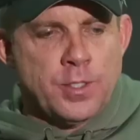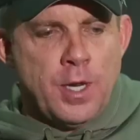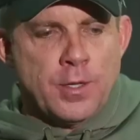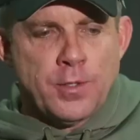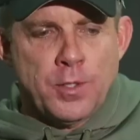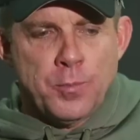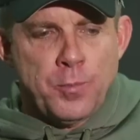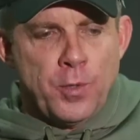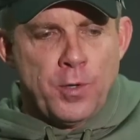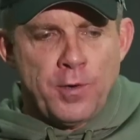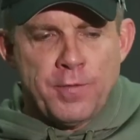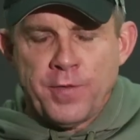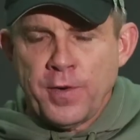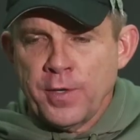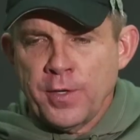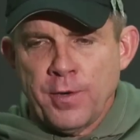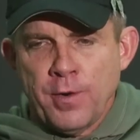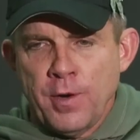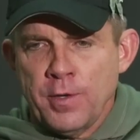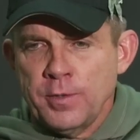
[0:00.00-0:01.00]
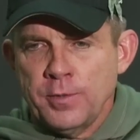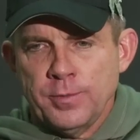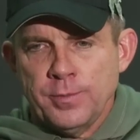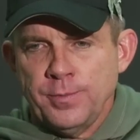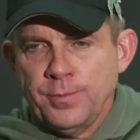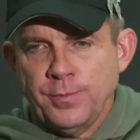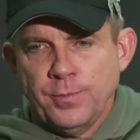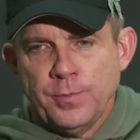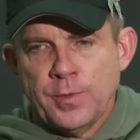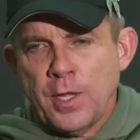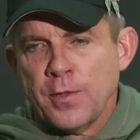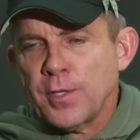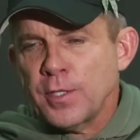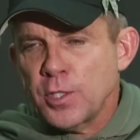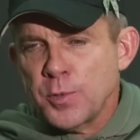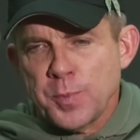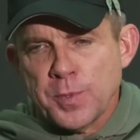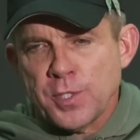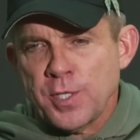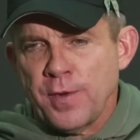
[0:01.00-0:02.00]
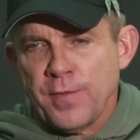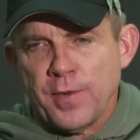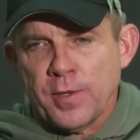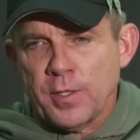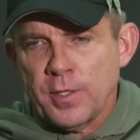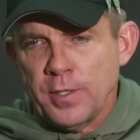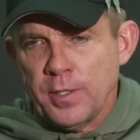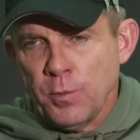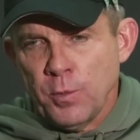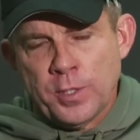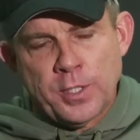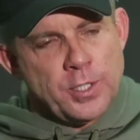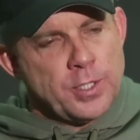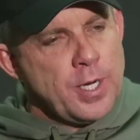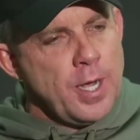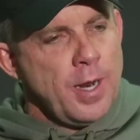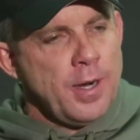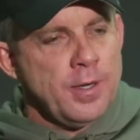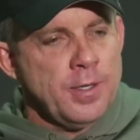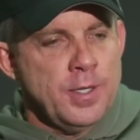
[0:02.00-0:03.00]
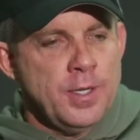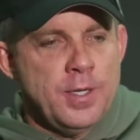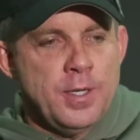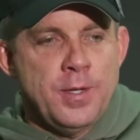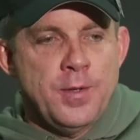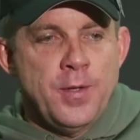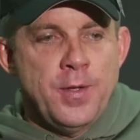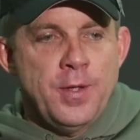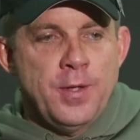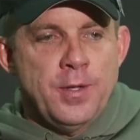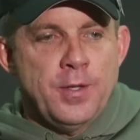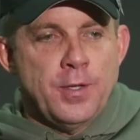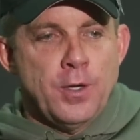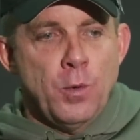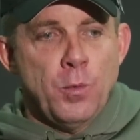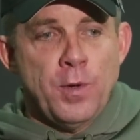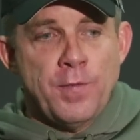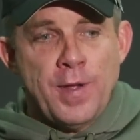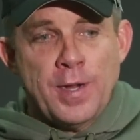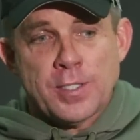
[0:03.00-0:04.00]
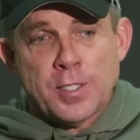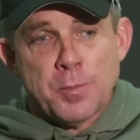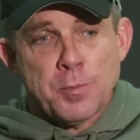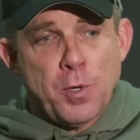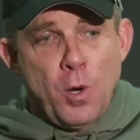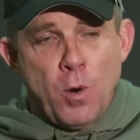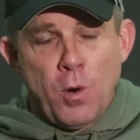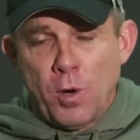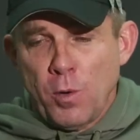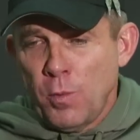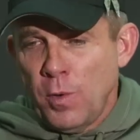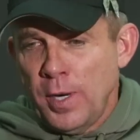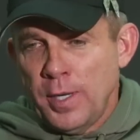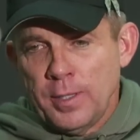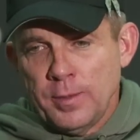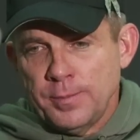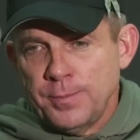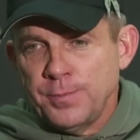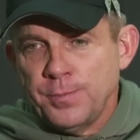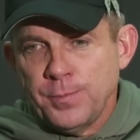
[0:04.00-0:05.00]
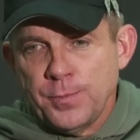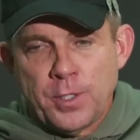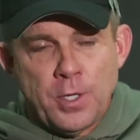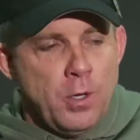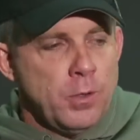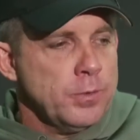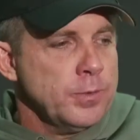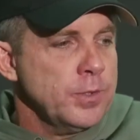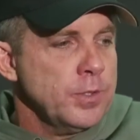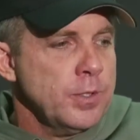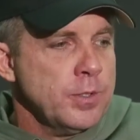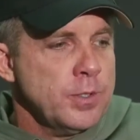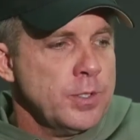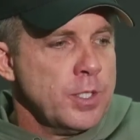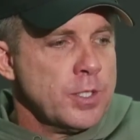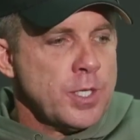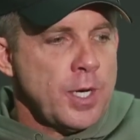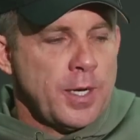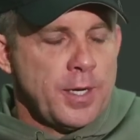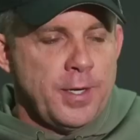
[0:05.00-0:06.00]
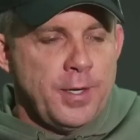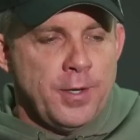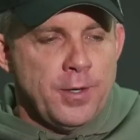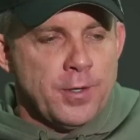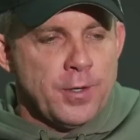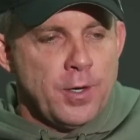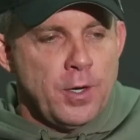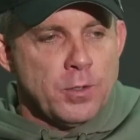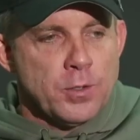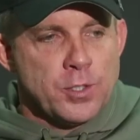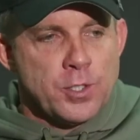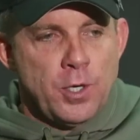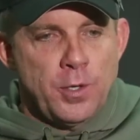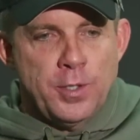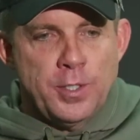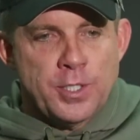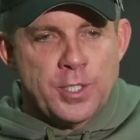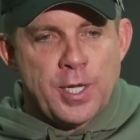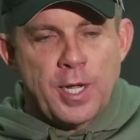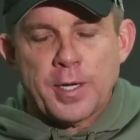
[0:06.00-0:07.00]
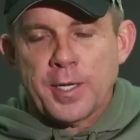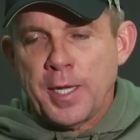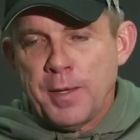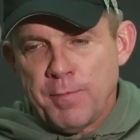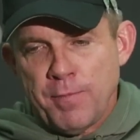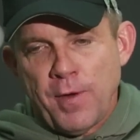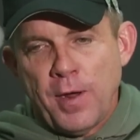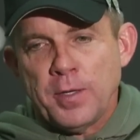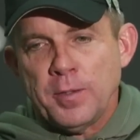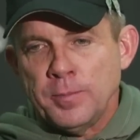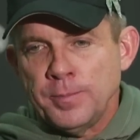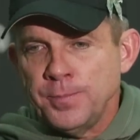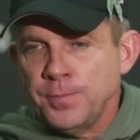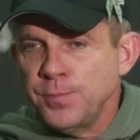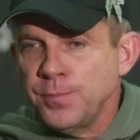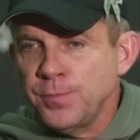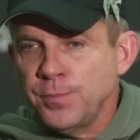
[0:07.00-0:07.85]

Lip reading: There's nothing to put our finger on, nothing specifically. We just got to, you know, we've had some go our way, you know, just like a year ago. So you just got to keep fighting.